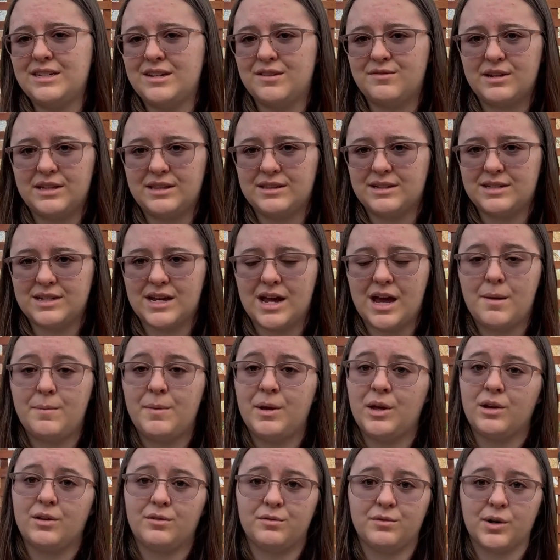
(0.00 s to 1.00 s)
giving the
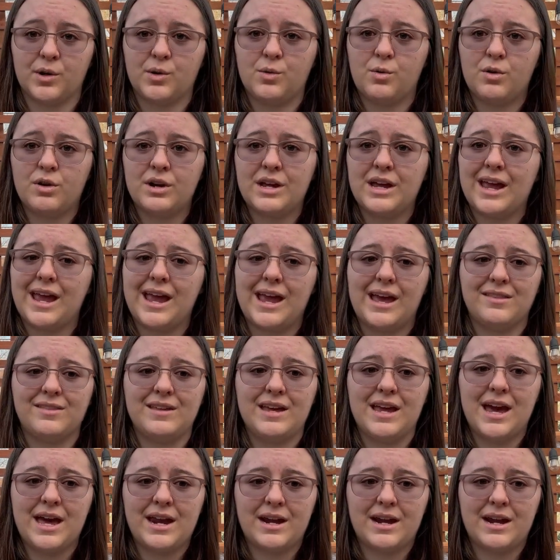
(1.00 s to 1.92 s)
timing of recording and the